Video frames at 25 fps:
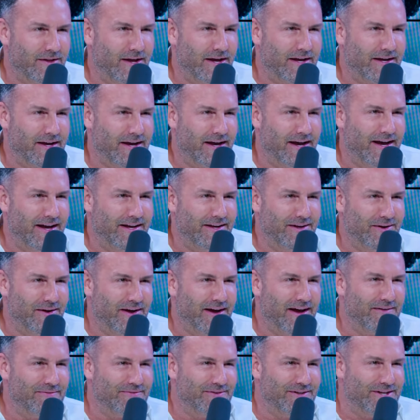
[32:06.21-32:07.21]
Like, I, you know,
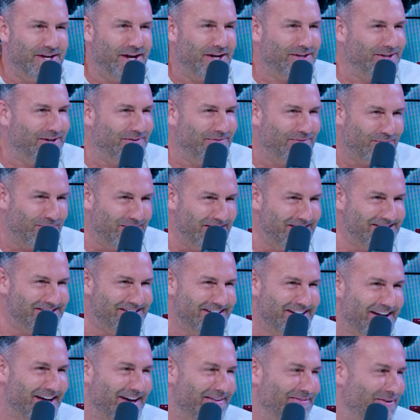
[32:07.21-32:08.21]
I have deductive
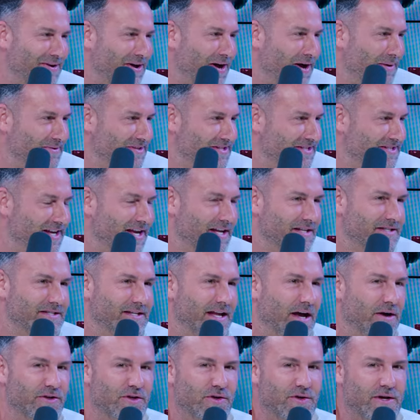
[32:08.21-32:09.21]
reasoning, I have common sense.
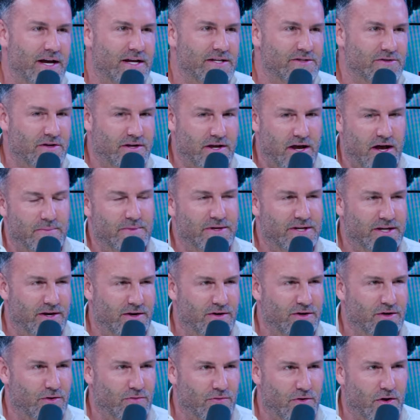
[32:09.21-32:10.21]
Now, you guys are coming
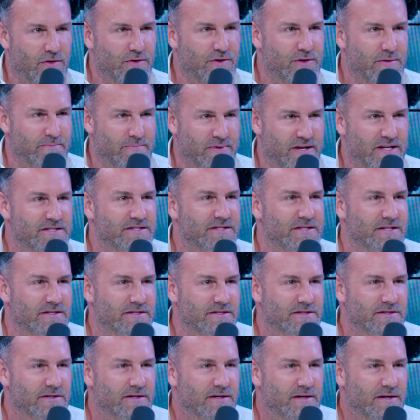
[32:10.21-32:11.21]
here to grow your
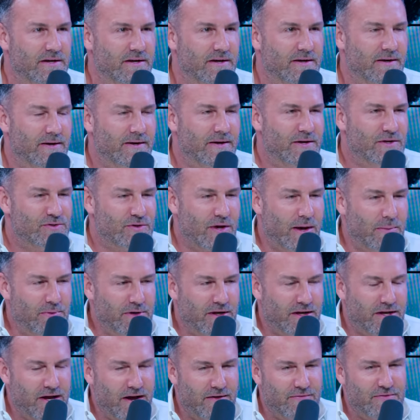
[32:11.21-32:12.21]
business. So I'm
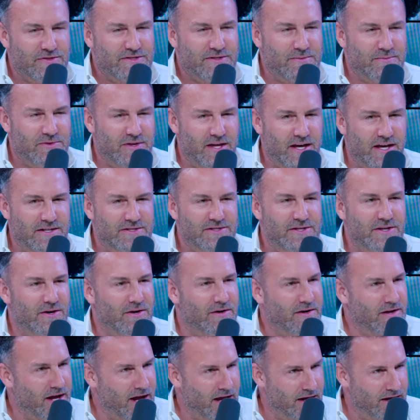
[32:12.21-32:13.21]
going to cover some things that
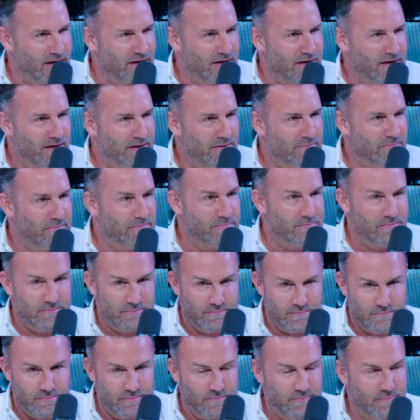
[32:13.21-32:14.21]
are kind of
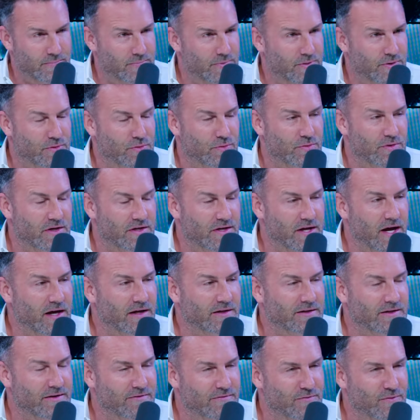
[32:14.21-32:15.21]
through
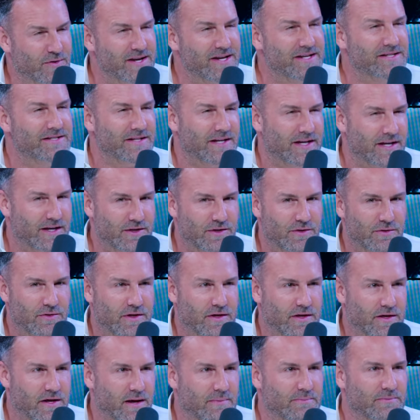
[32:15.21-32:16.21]
deductive reasoning, you
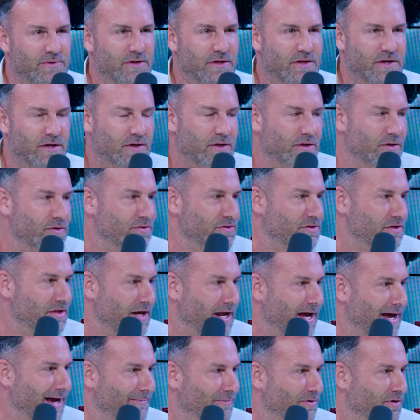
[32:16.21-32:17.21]
can come to the conclusion
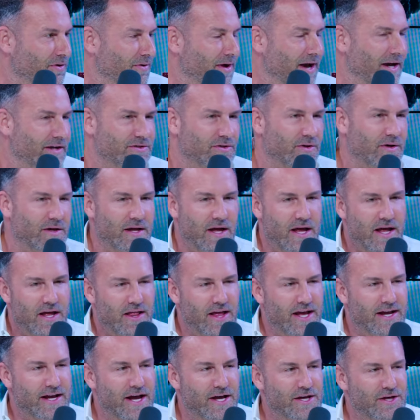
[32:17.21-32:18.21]
that I am correct. So,
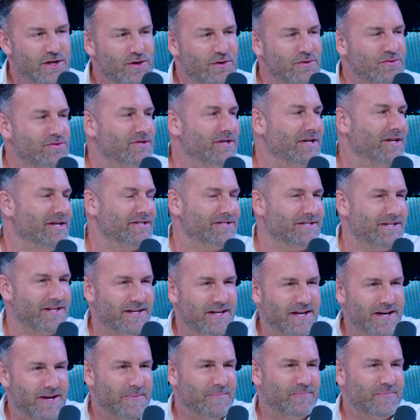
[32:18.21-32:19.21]
like, I used it as the
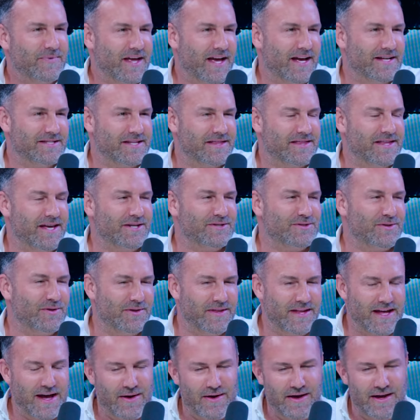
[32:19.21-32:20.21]
as a thing. So
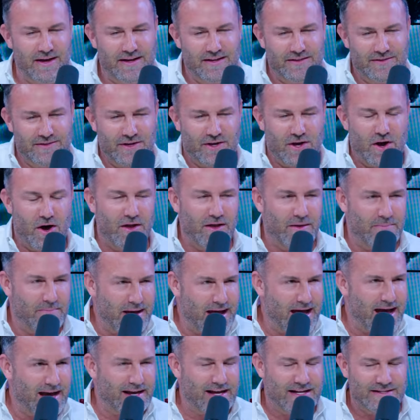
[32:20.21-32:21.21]
now to call it
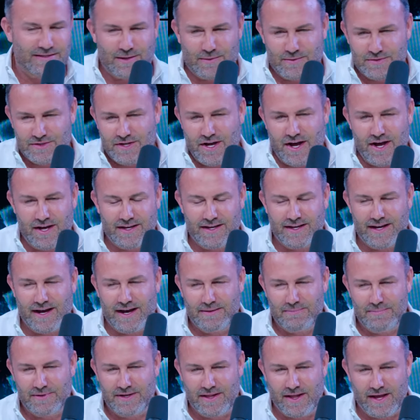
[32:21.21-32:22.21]
back as I was talking,
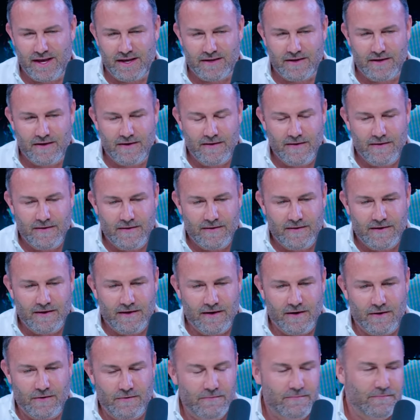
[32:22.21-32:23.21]
I'd be like,
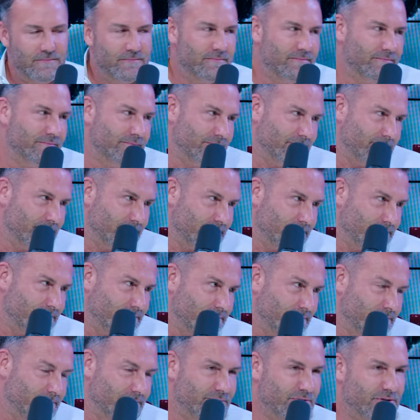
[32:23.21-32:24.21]
you know,
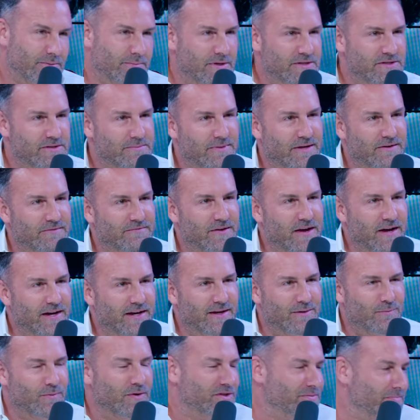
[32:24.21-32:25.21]
she must have been
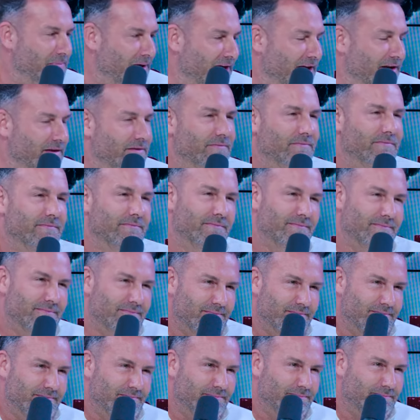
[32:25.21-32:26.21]
fucking, which meant
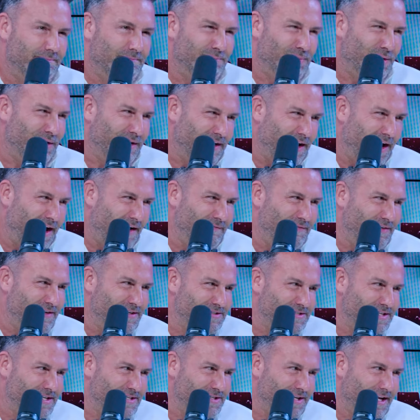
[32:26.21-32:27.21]
pretty
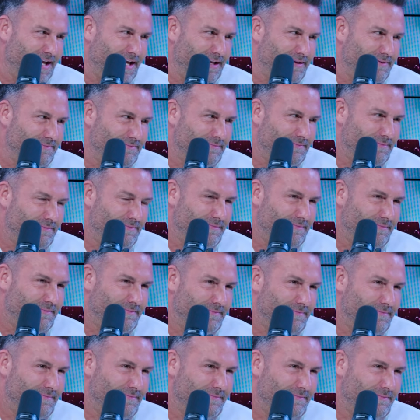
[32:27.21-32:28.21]
obvious, isn't it?
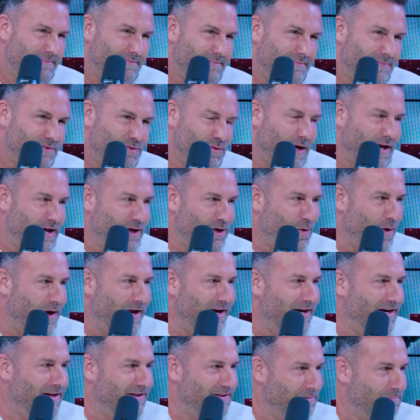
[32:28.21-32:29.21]
So I
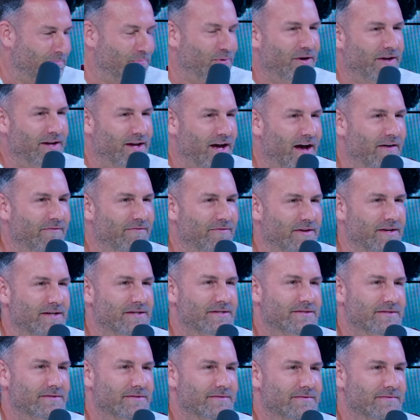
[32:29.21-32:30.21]
equated it to pretty
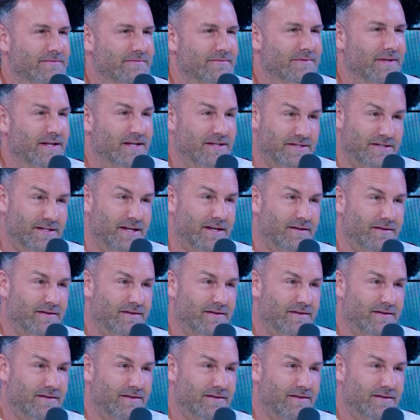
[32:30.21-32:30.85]
obvious, isn't yeah.